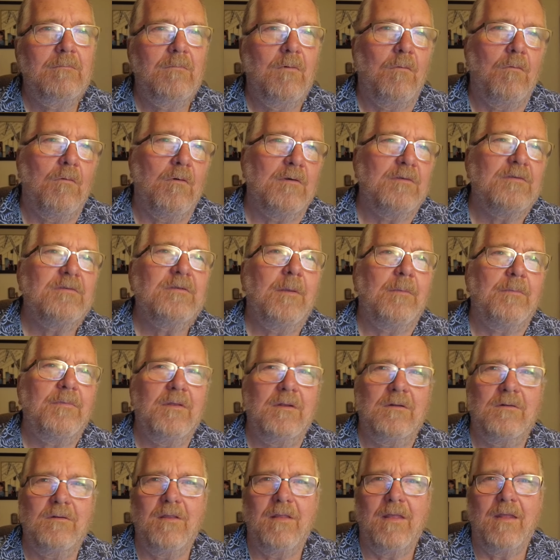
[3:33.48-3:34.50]
or
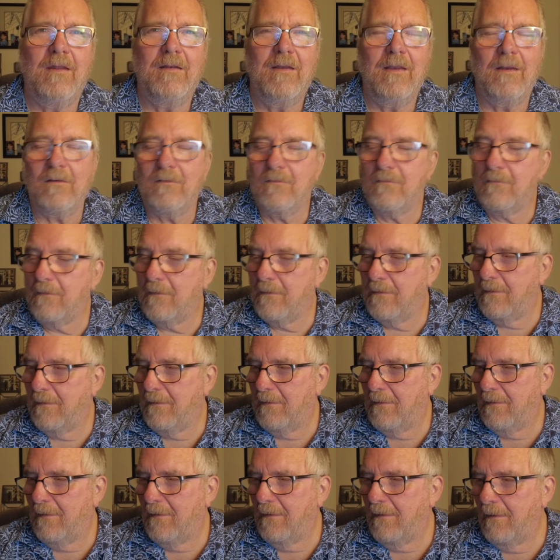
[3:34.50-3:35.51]
something to that nature.
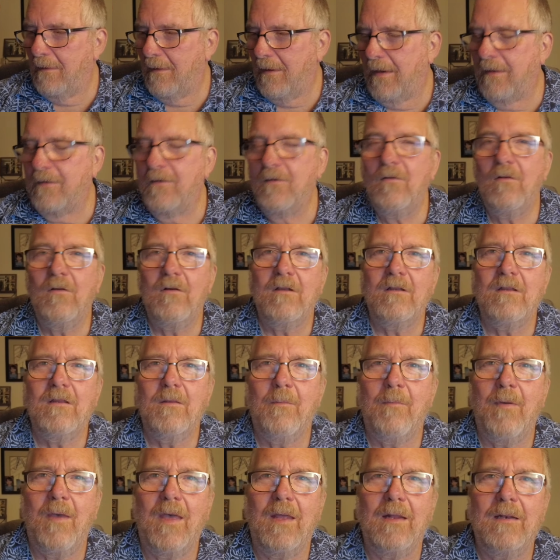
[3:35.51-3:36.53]
And you look at the
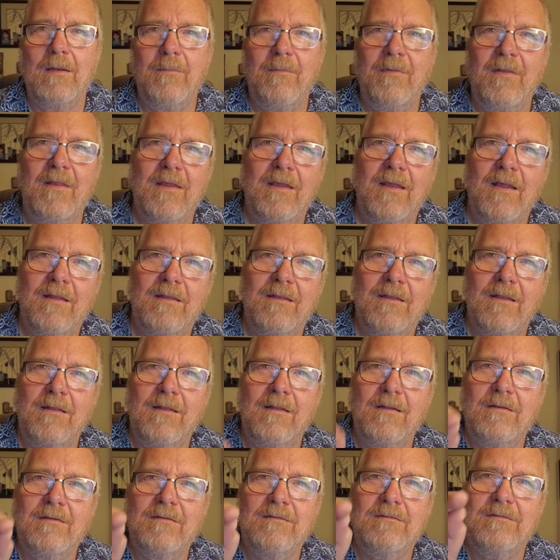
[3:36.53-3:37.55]
bottom, and they got that
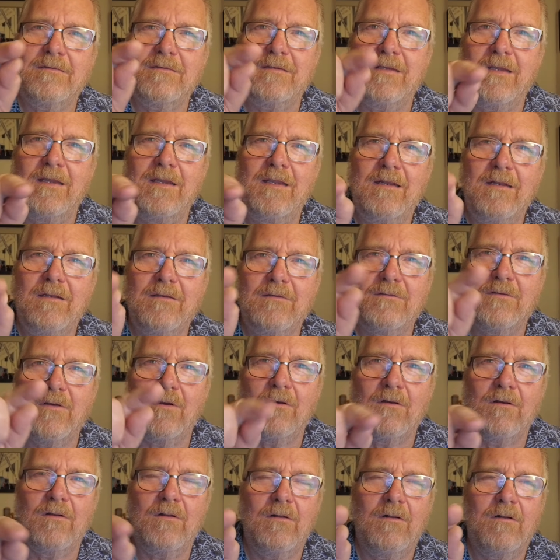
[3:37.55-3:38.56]
little C in a
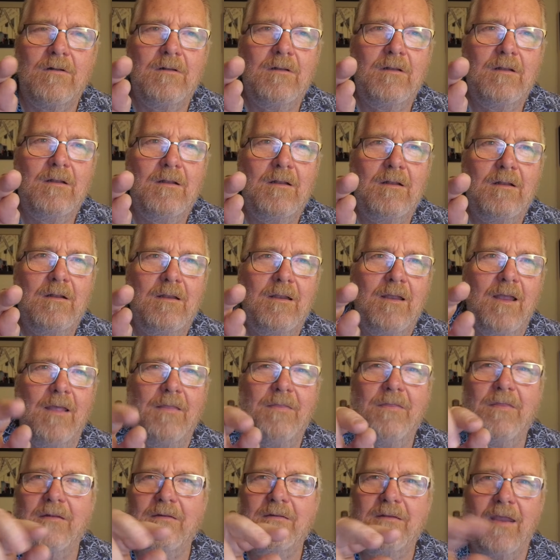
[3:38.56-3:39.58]
circle,
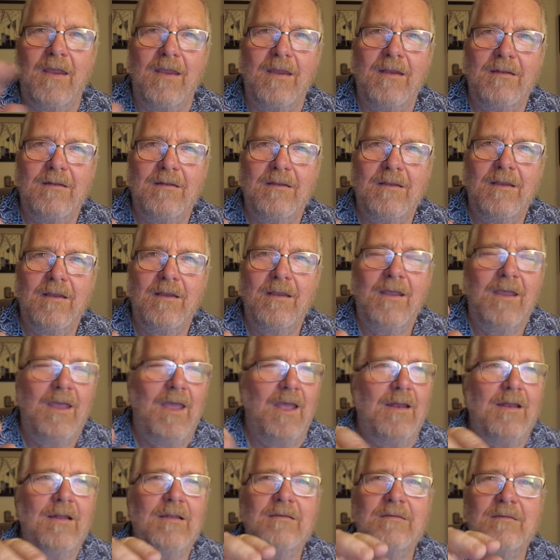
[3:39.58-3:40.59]
and the date,
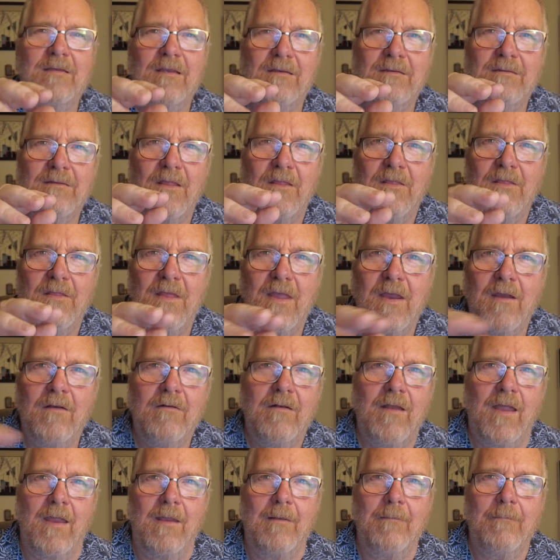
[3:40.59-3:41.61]
and it says their
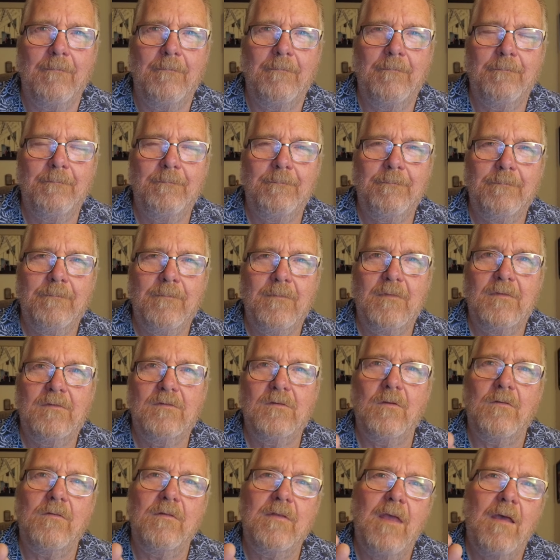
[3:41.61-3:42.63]
name.
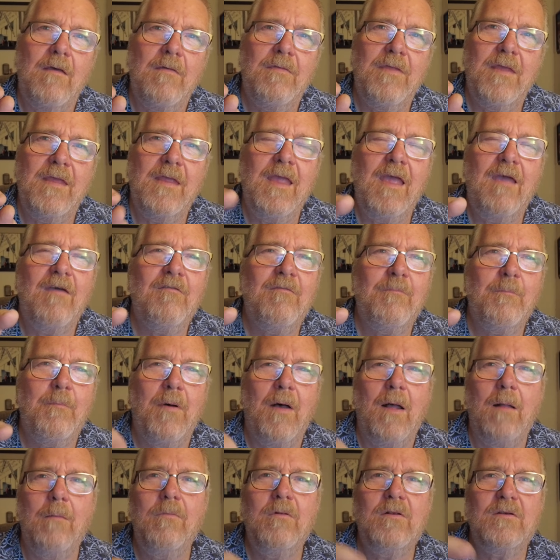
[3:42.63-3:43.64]
So now they have
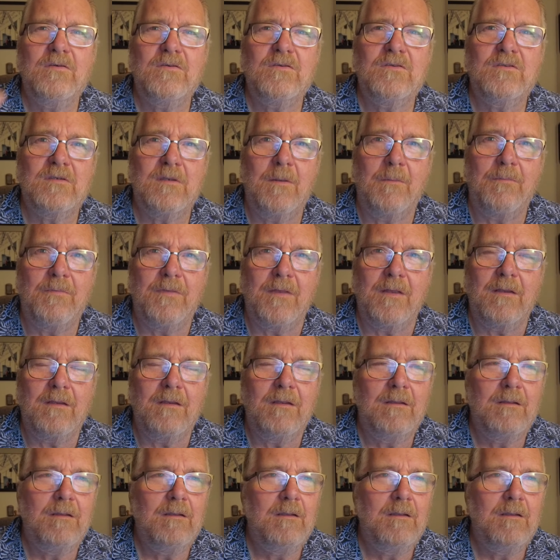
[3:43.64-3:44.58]
published something